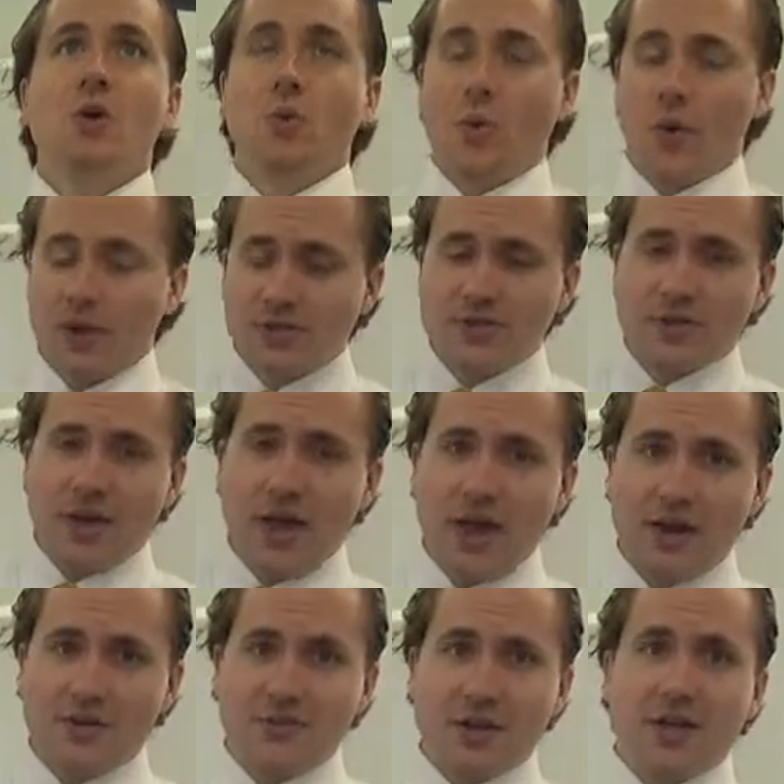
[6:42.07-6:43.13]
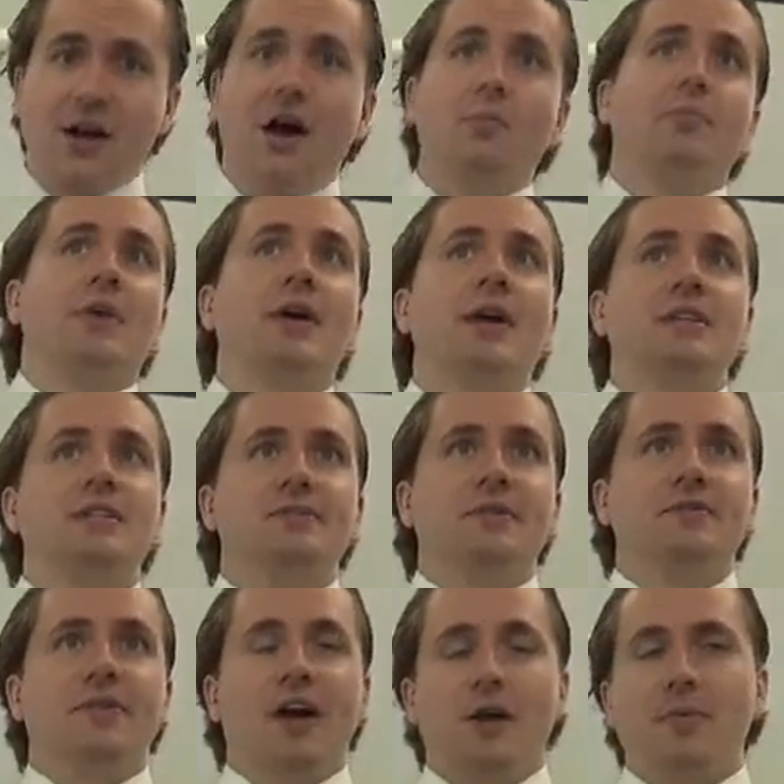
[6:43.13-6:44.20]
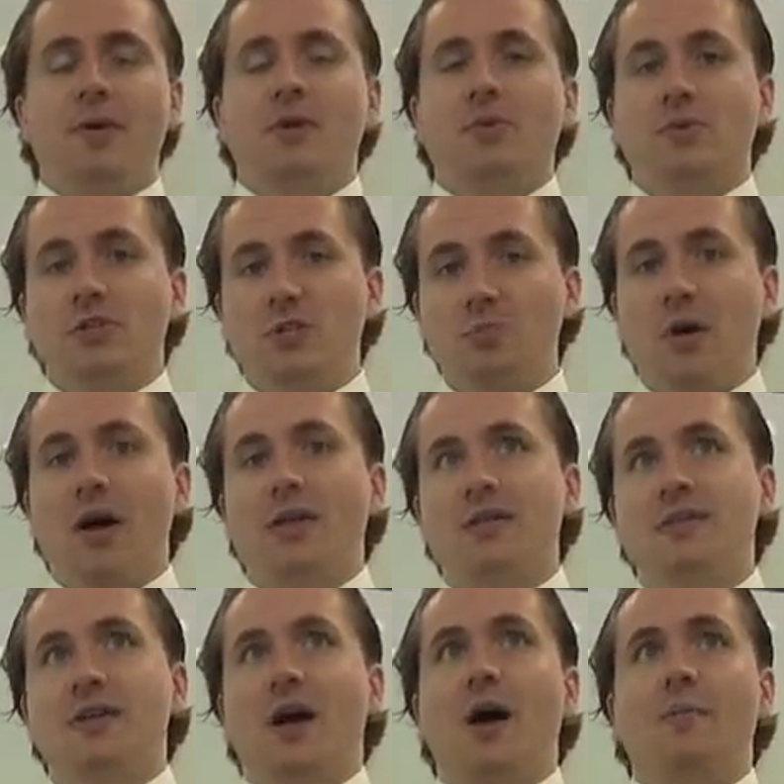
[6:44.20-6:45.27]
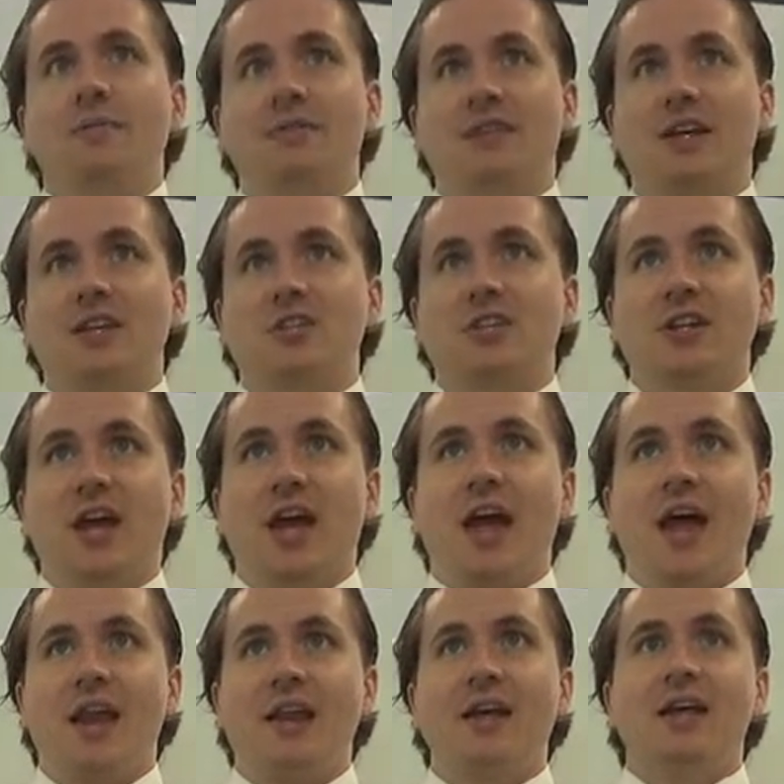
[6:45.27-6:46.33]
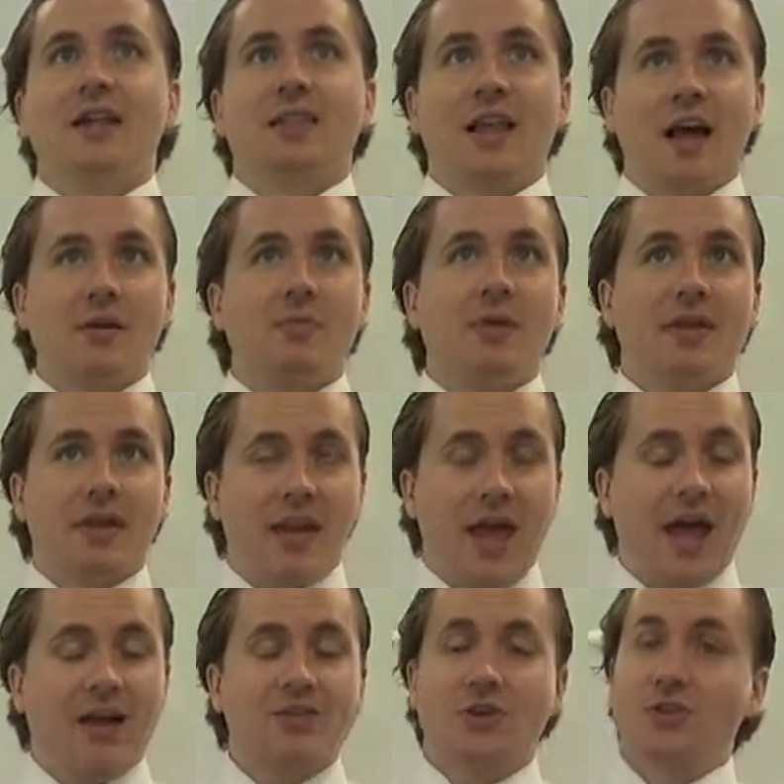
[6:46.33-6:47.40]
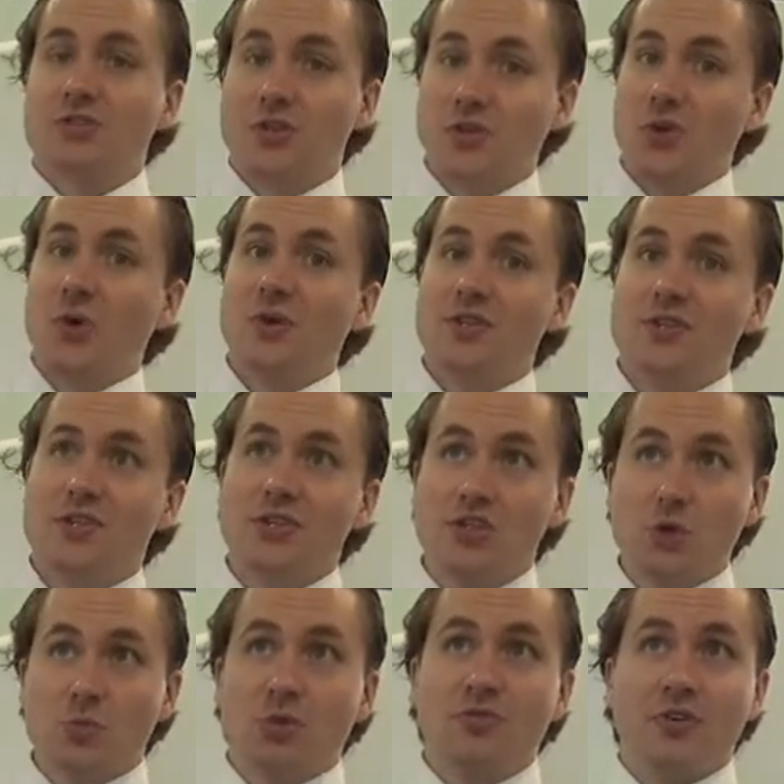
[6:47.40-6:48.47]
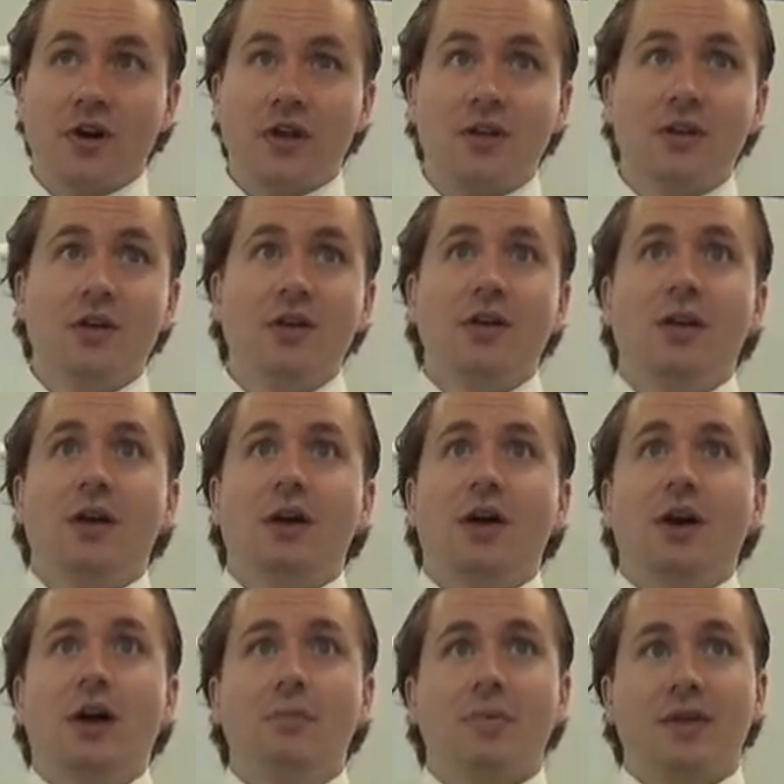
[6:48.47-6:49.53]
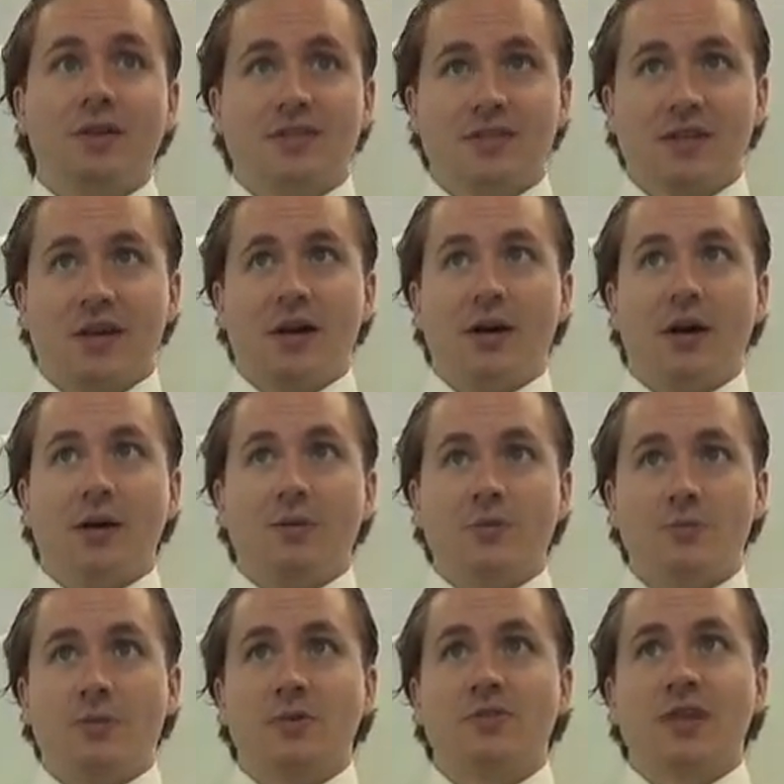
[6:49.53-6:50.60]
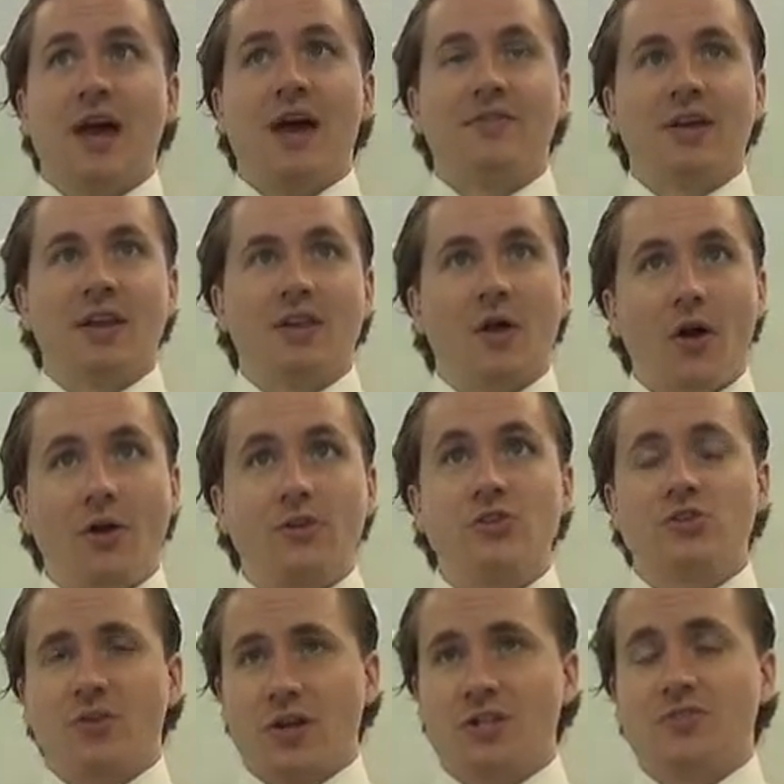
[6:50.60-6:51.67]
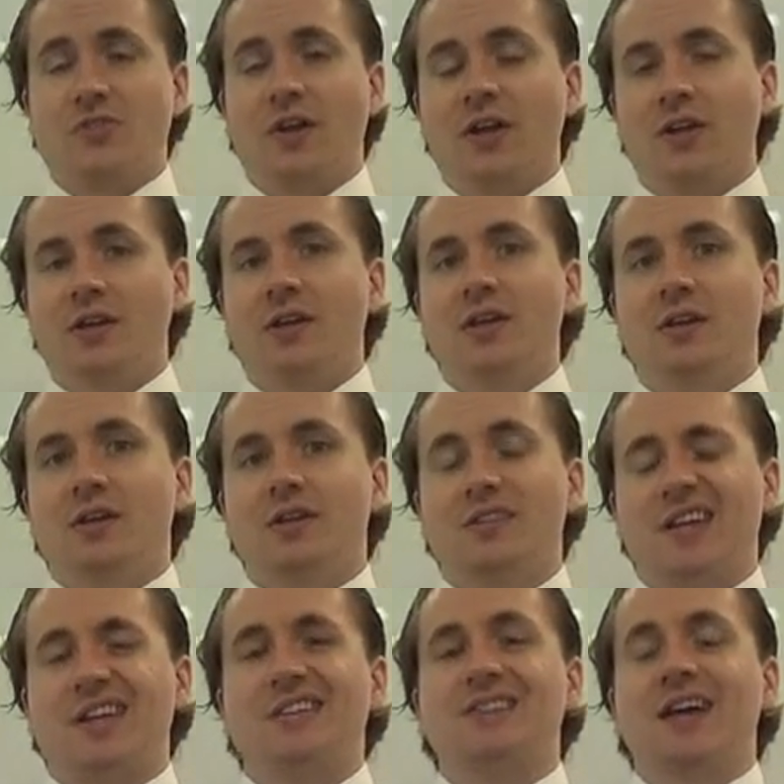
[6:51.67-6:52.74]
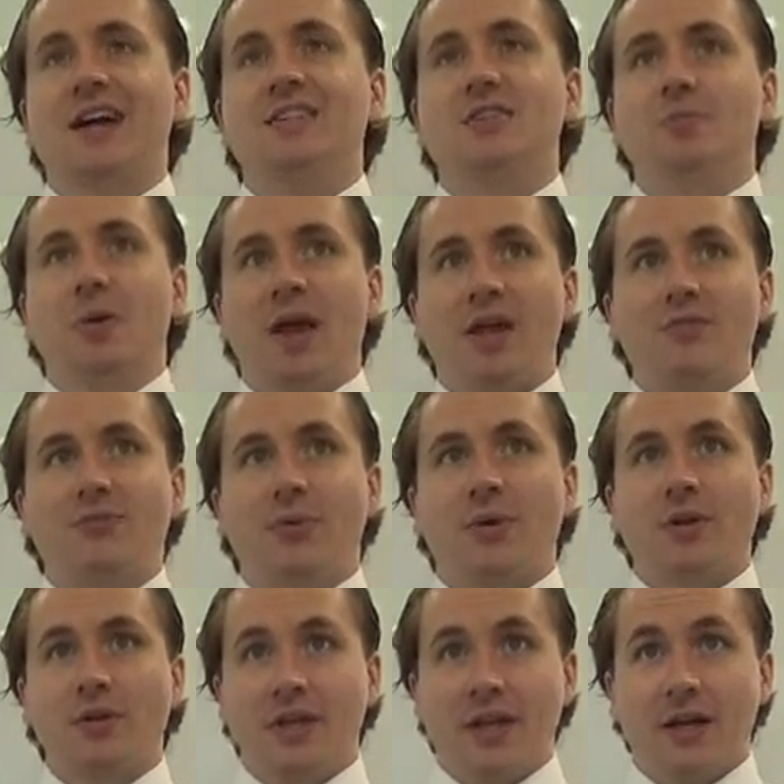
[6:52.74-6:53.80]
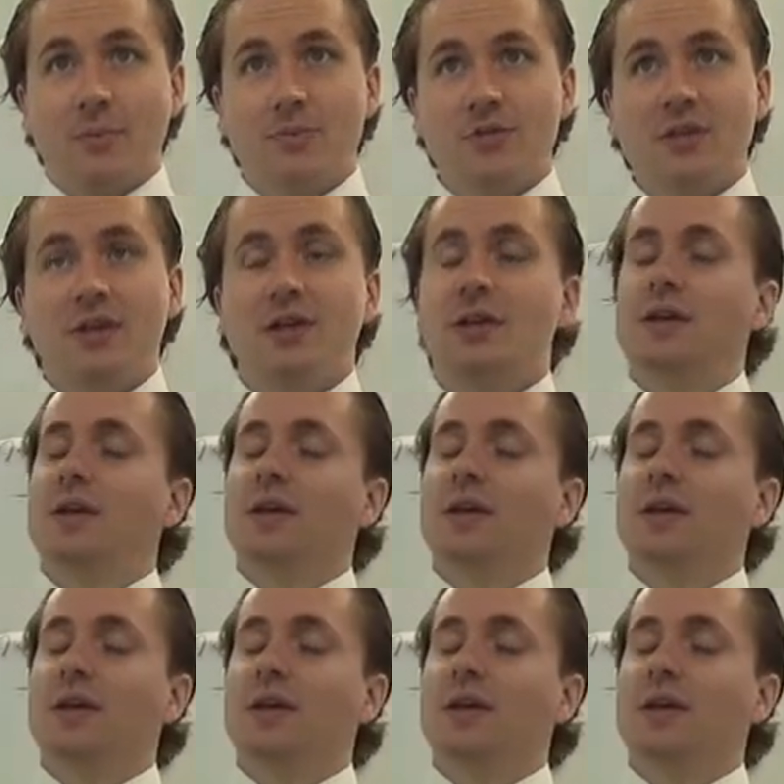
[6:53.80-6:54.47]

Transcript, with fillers: We also have the Comprehensive Environmental Response, Compensation, and Liability Act, also known as the Superfund, uh, because uh, it was supposed to have a large trust fund set aside to pay for cleanups.